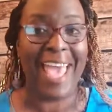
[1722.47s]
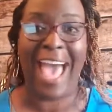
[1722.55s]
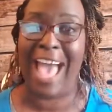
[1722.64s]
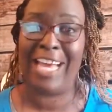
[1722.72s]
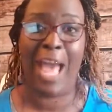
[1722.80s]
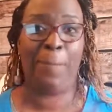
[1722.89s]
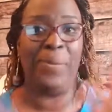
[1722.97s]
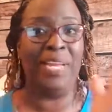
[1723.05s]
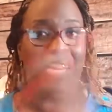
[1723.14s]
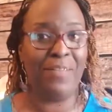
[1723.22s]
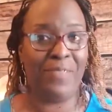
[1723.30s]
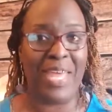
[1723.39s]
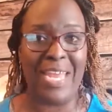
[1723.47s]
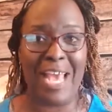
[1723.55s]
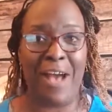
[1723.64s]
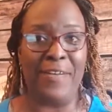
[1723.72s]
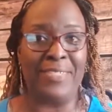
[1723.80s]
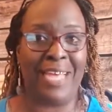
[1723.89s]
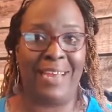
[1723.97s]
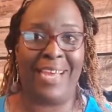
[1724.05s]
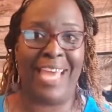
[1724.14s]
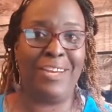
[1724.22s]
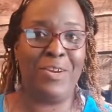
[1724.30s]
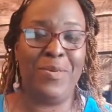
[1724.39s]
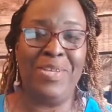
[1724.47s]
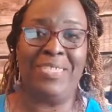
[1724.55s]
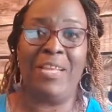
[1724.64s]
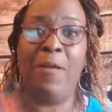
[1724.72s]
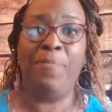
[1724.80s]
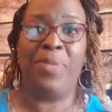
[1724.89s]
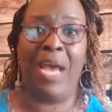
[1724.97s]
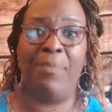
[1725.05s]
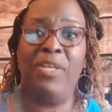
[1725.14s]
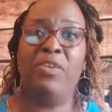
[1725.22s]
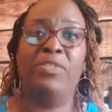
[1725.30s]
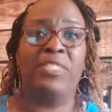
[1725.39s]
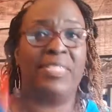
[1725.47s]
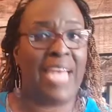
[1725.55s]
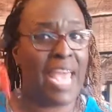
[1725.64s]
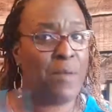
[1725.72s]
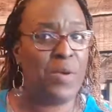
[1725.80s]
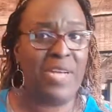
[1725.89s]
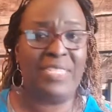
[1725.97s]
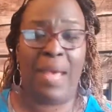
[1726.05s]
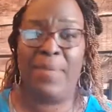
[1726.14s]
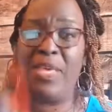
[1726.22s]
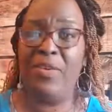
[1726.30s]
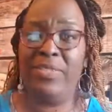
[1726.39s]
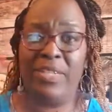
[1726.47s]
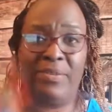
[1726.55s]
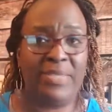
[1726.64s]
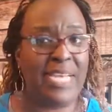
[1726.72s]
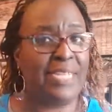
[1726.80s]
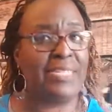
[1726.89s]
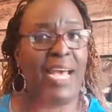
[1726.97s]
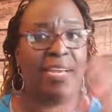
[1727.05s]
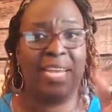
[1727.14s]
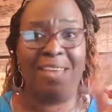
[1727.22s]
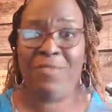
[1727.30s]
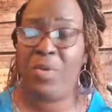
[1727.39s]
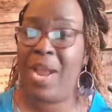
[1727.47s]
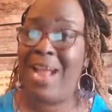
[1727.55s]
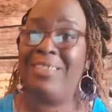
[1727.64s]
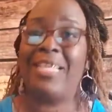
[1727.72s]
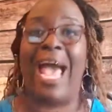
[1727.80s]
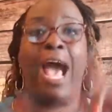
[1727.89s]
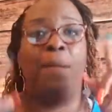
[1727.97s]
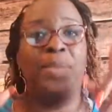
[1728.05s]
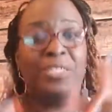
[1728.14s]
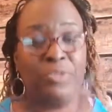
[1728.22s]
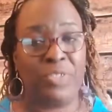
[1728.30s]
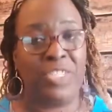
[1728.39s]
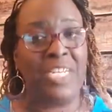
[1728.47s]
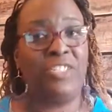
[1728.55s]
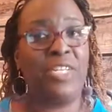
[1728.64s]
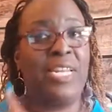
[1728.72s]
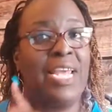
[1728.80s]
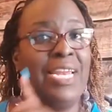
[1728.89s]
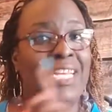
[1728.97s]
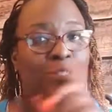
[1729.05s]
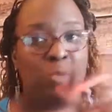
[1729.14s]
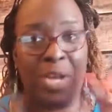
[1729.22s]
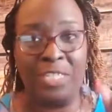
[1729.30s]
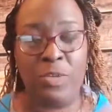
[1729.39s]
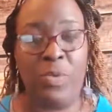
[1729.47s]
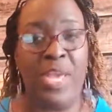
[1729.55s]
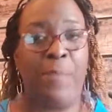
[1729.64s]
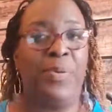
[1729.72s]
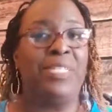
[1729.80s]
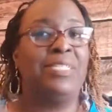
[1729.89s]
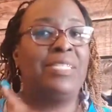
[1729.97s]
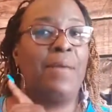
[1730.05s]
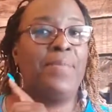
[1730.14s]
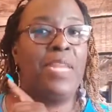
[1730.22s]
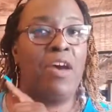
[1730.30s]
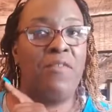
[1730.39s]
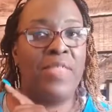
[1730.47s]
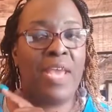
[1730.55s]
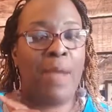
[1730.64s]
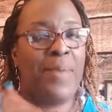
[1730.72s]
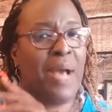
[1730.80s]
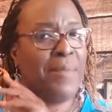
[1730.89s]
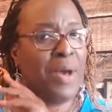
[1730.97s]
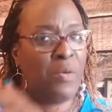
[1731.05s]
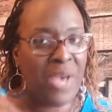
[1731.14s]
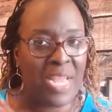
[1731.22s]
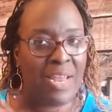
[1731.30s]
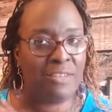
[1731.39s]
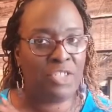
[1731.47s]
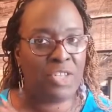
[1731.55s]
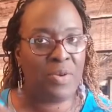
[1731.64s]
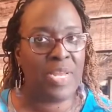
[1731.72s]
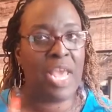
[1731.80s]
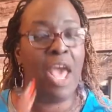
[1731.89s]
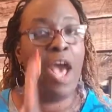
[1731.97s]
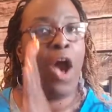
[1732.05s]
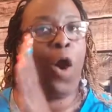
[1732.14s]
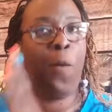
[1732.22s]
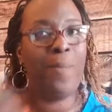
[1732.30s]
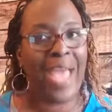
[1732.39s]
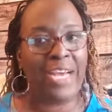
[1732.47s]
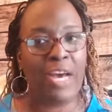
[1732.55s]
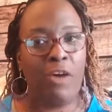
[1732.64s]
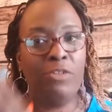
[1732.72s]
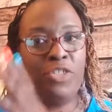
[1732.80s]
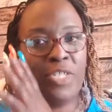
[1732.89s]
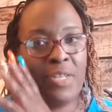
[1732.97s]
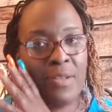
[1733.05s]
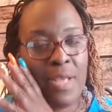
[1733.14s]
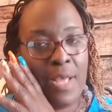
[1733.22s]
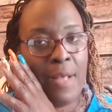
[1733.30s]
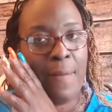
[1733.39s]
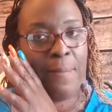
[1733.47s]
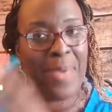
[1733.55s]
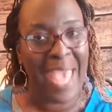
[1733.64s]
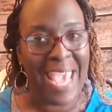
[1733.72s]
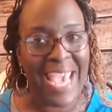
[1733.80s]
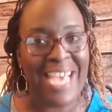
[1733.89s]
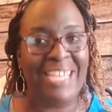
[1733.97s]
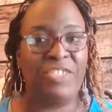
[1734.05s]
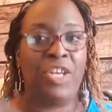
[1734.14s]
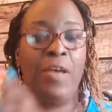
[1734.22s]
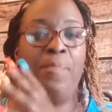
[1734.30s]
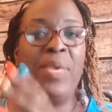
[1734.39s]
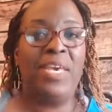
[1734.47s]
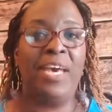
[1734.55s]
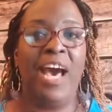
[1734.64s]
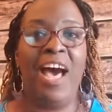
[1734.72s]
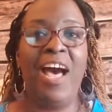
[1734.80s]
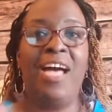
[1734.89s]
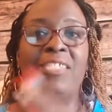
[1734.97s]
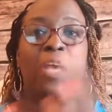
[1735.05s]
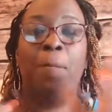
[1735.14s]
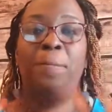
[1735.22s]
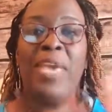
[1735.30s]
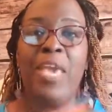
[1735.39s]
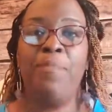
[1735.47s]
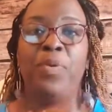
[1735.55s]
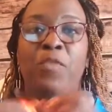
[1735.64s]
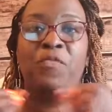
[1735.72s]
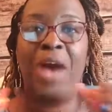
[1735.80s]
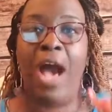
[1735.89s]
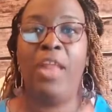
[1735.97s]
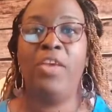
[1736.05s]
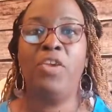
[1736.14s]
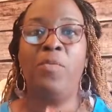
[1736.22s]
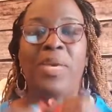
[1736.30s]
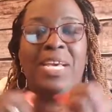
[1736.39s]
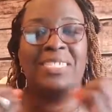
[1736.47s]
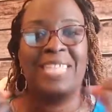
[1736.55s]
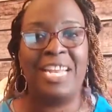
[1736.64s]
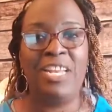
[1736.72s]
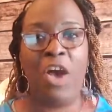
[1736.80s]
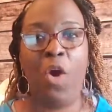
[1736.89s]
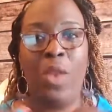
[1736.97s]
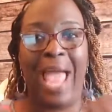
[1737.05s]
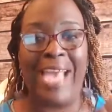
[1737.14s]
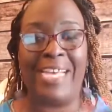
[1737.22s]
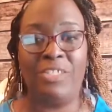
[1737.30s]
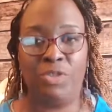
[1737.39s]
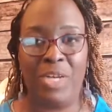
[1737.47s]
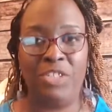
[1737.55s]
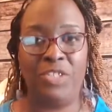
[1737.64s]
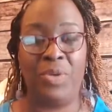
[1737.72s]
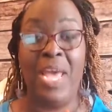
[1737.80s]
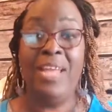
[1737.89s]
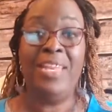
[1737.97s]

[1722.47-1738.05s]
I got plenty videos. All I got to do is I'm going to use the same ones I've been using on TikTok and everywhere else. I'll be strategically at least once a week putting something over there about my weight loss journey on my coaching page because people follow you because they know, like, and trust you.